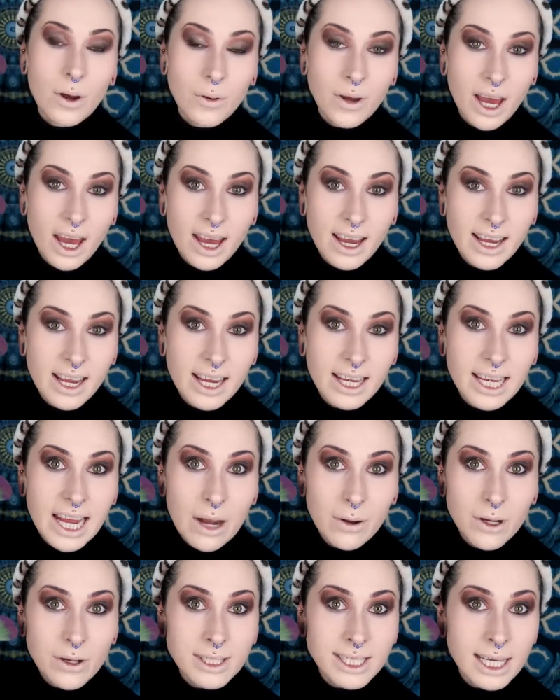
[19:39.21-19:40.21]
Okay,
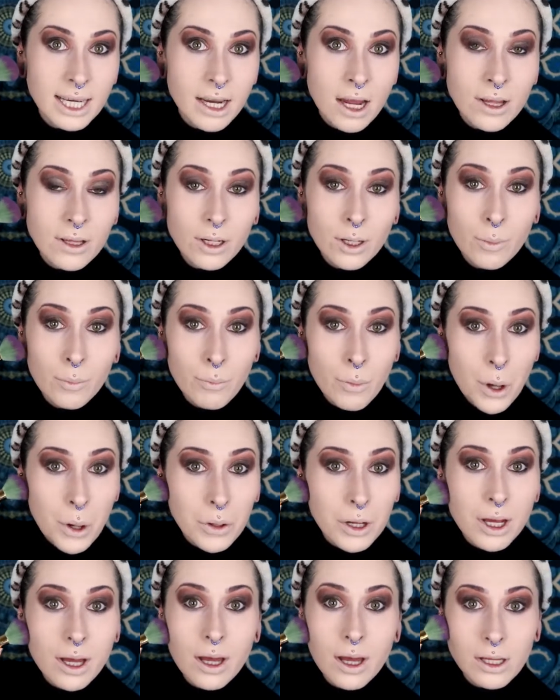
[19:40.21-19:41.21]
now using another
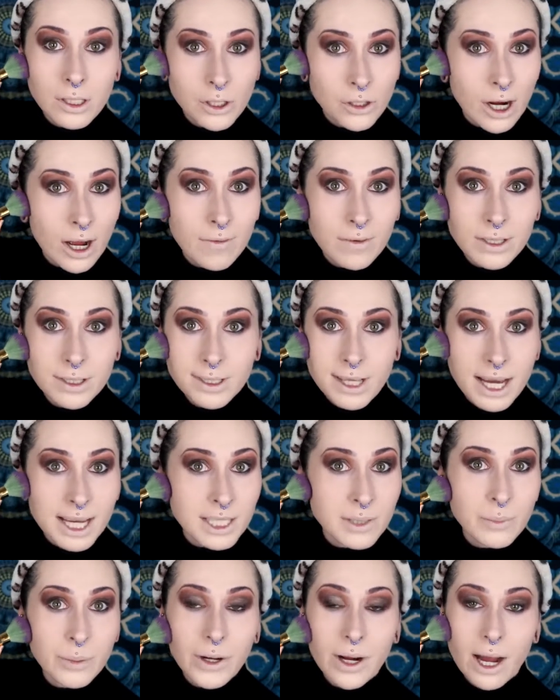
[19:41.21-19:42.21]
Moda travel
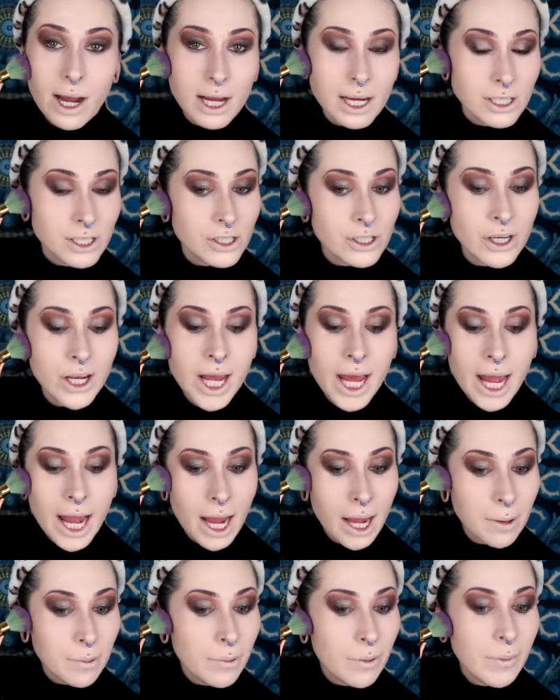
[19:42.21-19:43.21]
size brush,
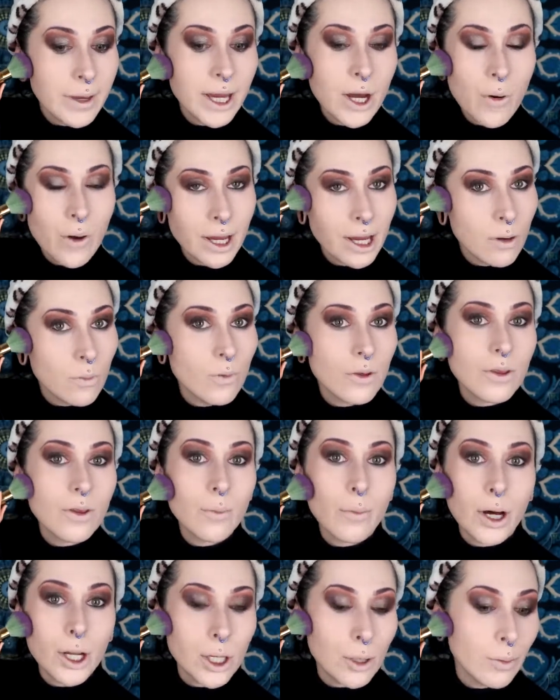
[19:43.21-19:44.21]
I'm gonna be going in with the
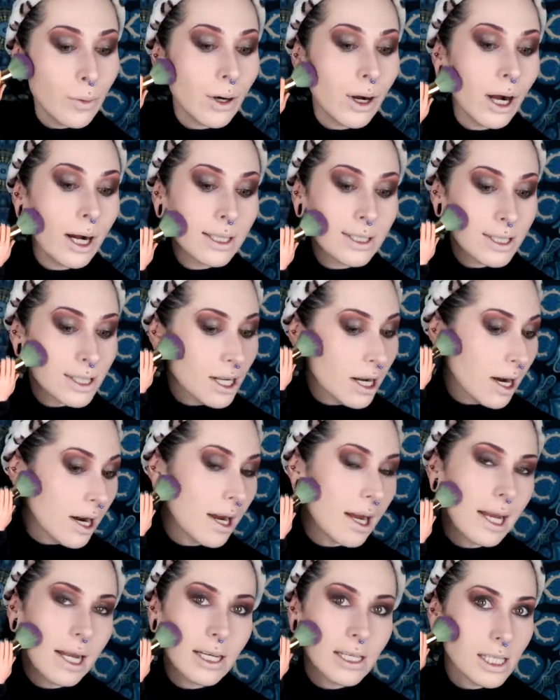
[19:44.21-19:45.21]
Butter Bronzer,
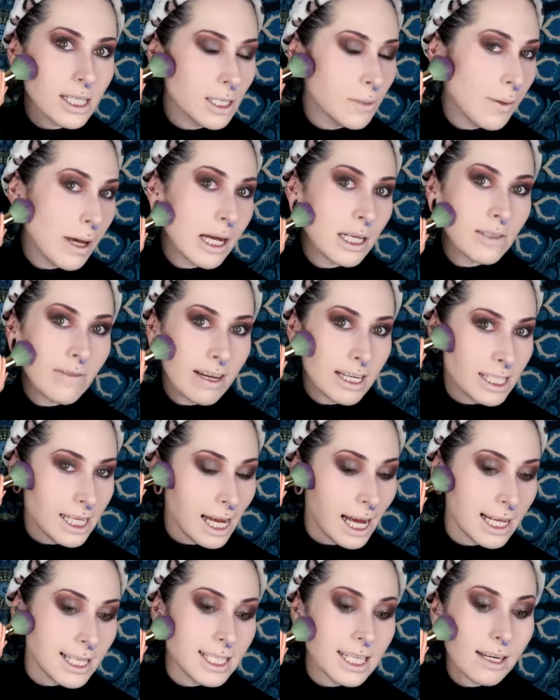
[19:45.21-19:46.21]
and it just smells
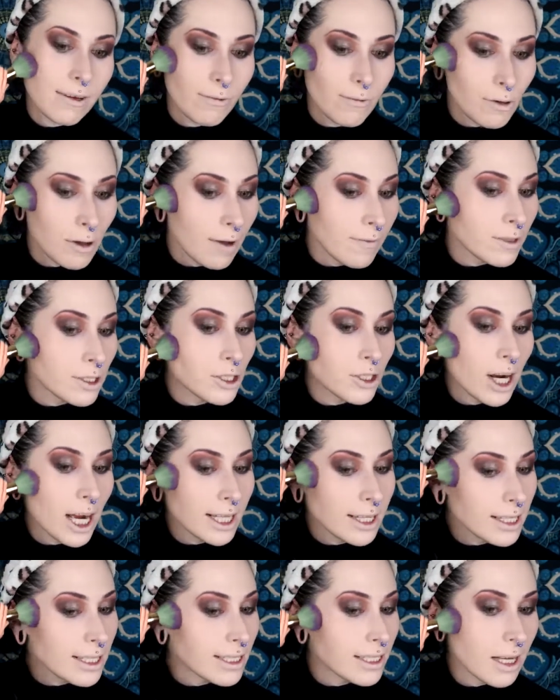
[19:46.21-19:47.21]
fantastic. If you haven't
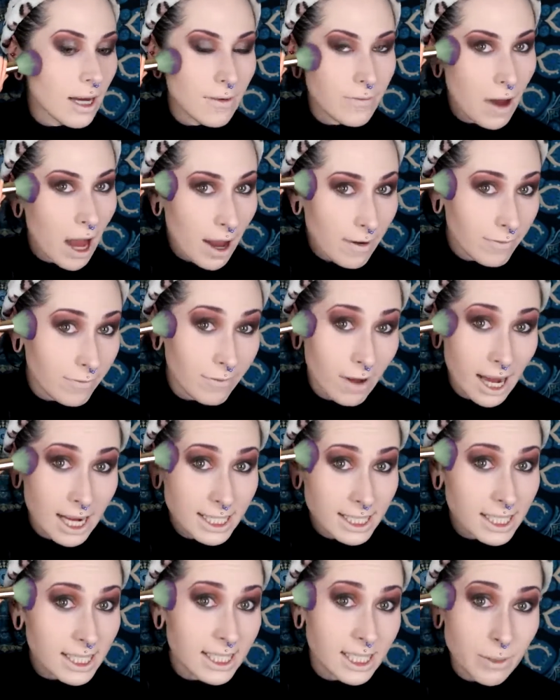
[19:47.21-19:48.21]
tried this stuff, I
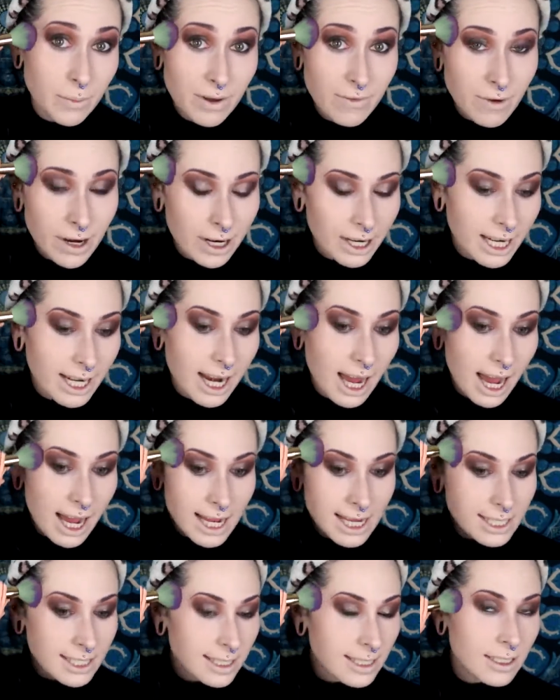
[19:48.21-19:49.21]
find it to be very
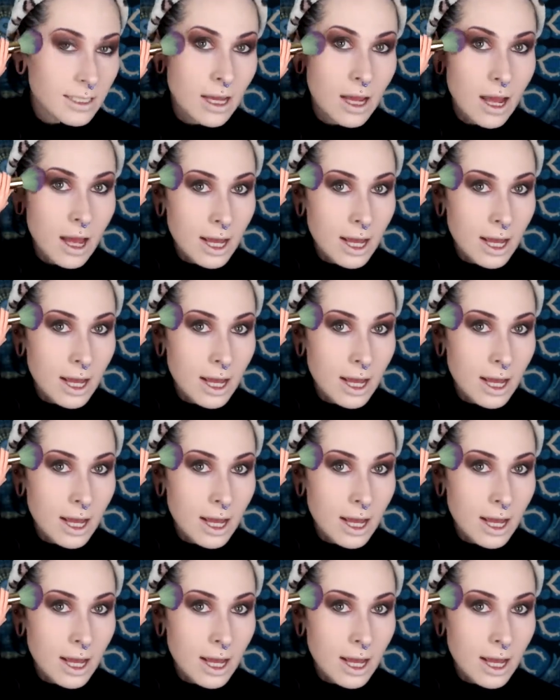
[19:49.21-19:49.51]
nice.